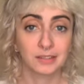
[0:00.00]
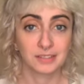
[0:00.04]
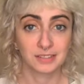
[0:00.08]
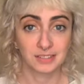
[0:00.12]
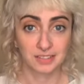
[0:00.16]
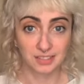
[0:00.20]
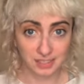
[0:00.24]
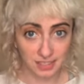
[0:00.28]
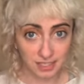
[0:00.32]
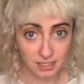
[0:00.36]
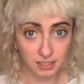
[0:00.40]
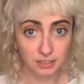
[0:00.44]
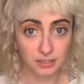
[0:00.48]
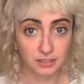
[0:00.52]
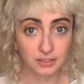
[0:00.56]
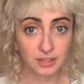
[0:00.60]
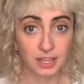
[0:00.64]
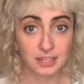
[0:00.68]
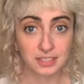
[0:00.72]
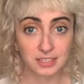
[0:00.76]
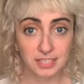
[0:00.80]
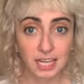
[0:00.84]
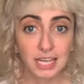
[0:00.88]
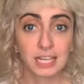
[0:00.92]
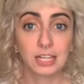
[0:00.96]
Still,
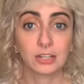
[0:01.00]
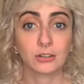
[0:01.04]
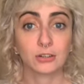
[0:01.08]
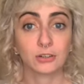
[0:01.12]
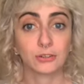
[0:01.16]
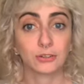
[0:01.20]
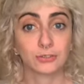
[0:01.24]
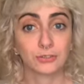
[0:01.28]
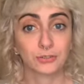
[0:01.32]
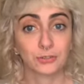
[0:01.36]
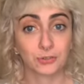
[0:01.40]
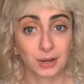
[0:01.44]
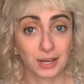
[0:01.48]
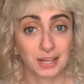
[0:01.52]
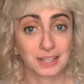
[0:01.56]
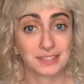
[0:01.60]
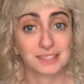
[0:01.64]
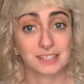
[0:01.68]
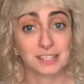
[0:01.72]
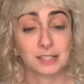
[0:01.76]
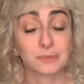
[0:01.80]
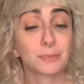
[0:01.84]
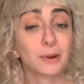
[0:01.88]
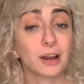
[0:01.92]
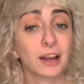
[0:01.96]
that title, Trans
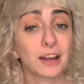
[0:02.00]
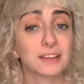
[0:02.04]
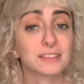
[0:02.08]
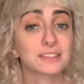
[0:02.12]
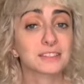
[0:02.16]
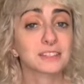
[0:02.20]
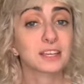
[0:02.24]
Express,